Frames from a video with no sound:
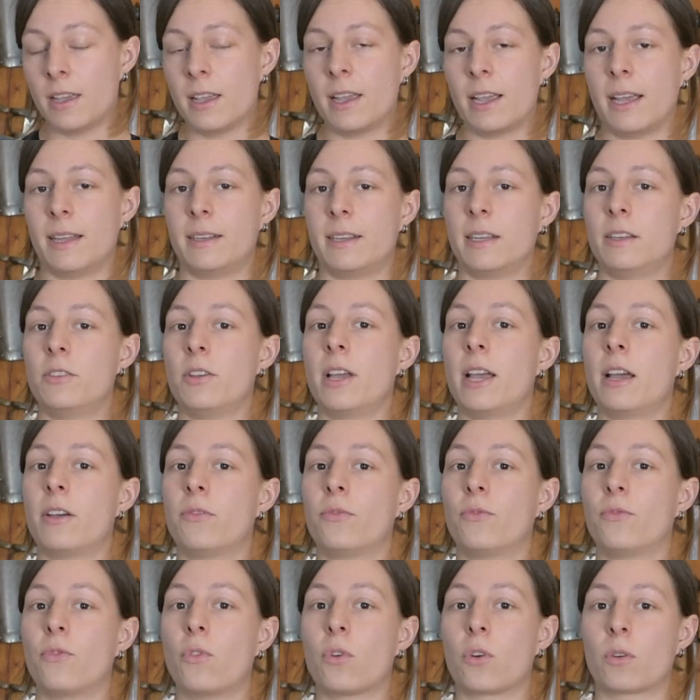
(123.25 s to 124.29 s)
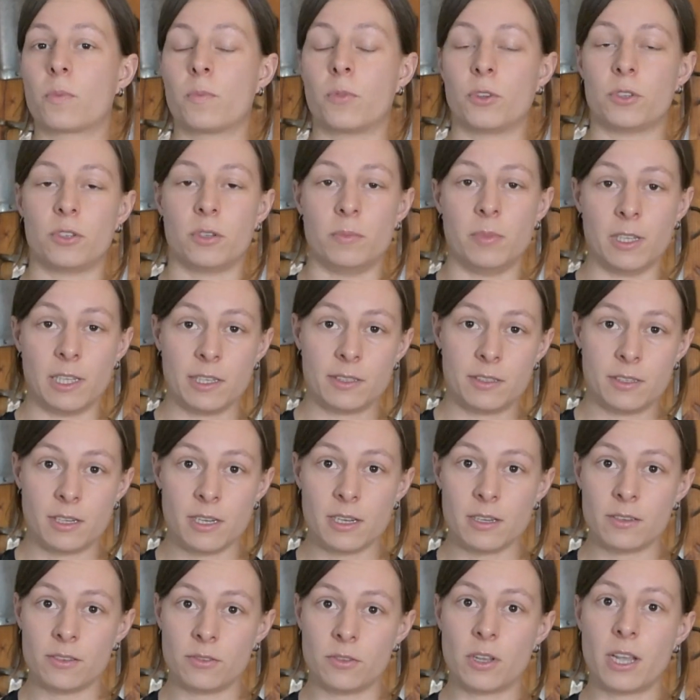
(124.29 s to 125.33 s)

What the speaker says: and then you have four possibilities. You